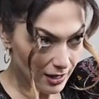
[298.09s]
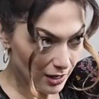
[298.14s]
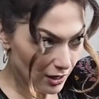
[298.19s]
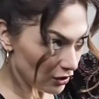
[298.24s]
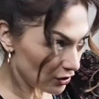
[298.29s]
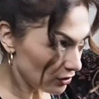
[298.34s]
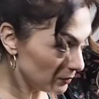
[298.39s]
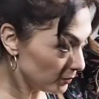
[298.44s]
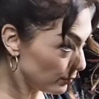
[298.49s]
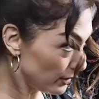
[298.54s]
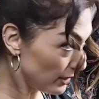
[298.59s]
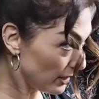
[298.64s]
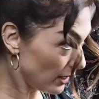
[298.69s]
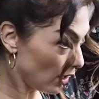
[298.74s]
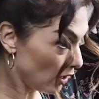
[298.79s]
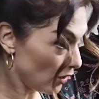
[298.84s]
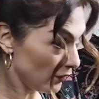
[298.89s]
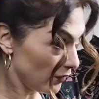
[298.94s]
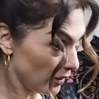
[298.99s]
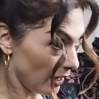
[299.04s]
Just put it
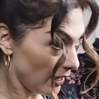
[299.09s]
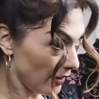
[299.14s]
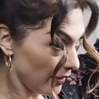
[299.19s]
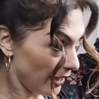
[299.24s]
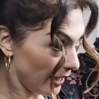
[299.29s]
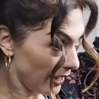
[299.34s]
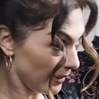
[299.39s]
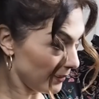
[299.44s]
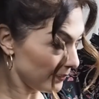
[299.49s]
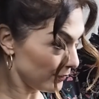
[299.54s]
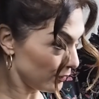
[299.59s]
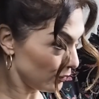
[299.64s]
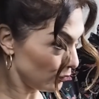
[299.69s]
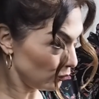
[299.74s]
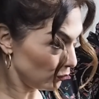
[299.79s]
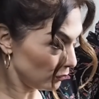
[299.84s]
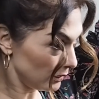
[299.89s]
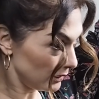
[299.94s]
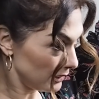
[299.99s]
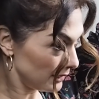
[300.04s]
over like that. Oh,
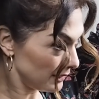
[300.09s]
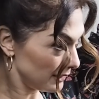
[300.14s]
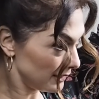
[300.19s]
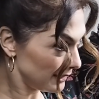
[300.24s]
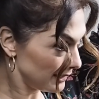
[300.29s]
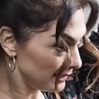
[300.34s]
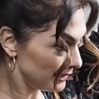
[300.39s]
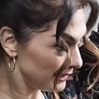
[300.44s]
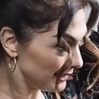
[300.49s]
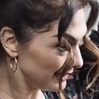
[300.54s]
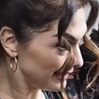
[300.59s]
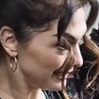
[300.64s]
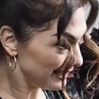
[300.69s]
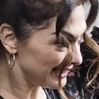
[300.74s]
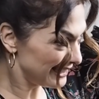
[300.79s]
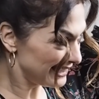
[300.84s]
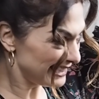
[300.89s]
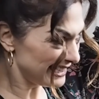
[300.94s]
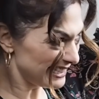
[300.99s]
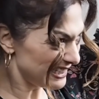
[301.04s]

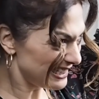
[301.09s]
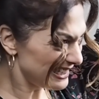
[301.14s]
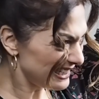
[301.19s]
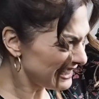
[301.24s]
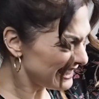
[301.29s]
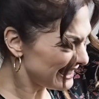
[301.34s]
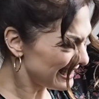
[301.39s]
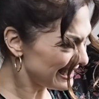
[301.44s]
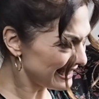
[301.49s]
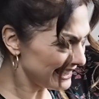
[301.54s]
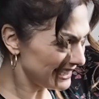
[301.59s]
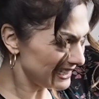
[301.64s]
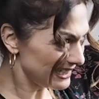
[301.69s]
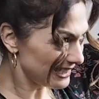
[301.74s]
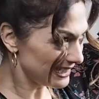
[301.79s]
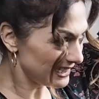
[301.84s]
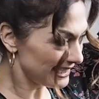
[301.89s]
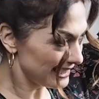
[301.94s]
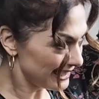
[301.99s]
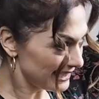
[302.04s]
like that,
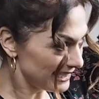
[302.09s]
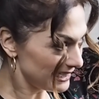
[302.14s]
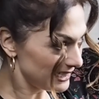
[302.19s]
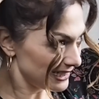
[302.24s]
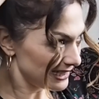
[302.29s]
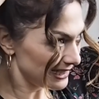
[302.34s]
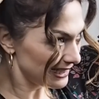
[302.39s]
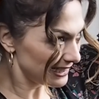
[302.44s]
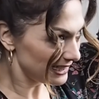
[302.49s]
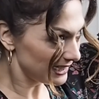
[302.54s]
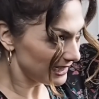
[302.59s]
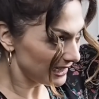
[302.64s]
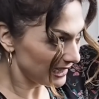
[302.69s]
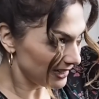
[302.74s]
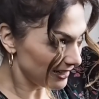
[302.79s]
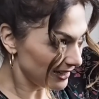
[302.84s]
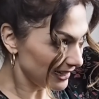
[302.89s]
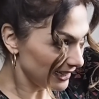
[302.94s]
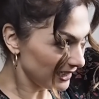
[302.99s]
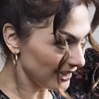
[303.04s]
and
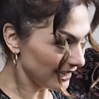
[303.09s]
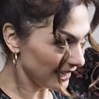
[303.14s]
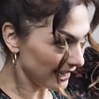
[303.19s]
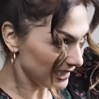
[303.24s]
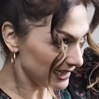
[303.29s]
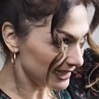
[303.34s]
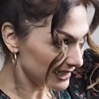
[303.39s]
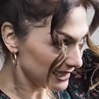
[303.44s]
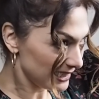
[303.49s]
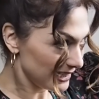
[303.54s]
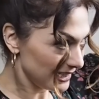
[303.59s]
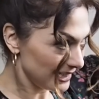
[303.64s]
like that.